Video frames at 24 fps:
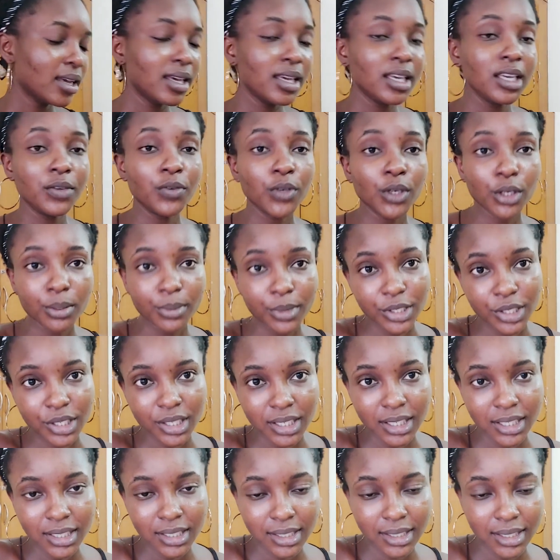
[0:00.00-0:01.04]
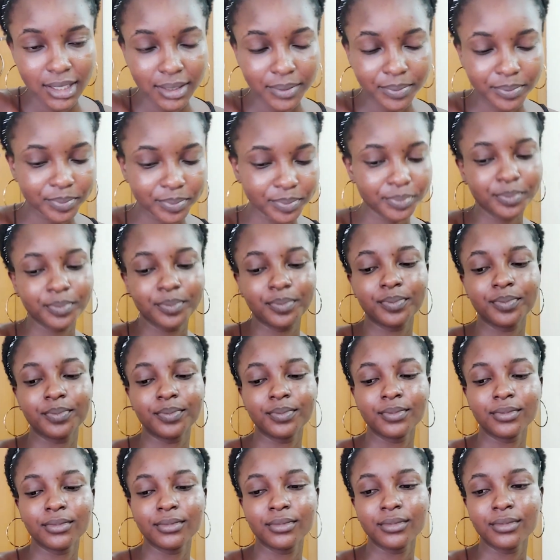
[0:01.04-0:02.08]
if you're coming to India,
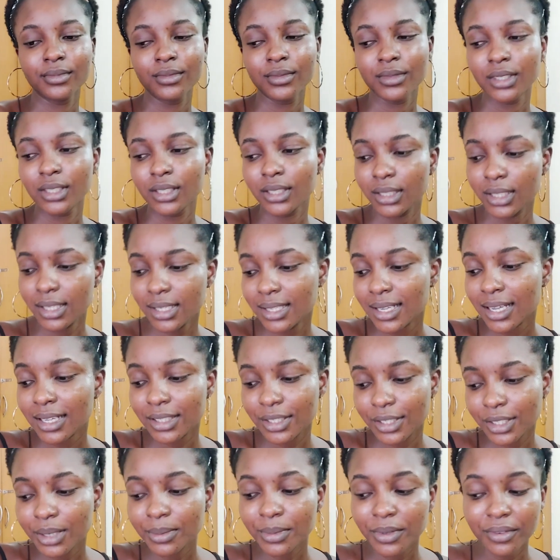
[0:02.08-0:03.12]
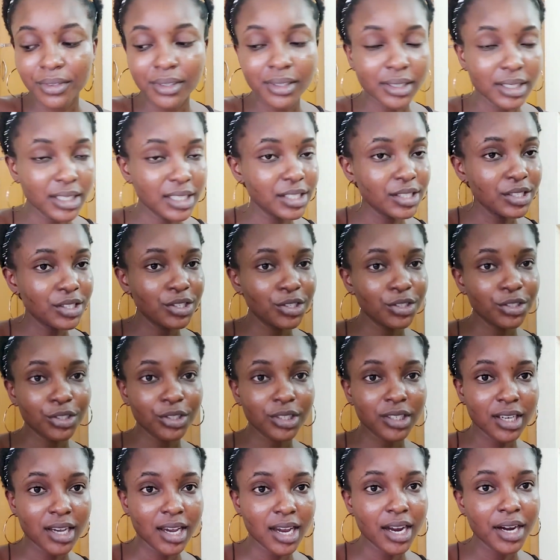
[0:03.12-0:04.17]
these are some of the things you
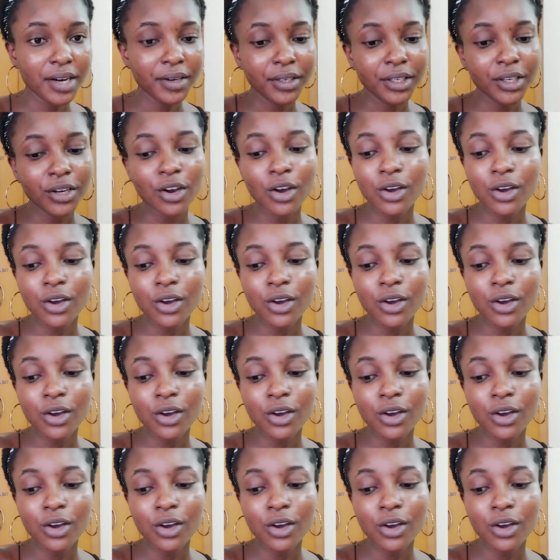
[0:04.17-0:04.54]
should carry.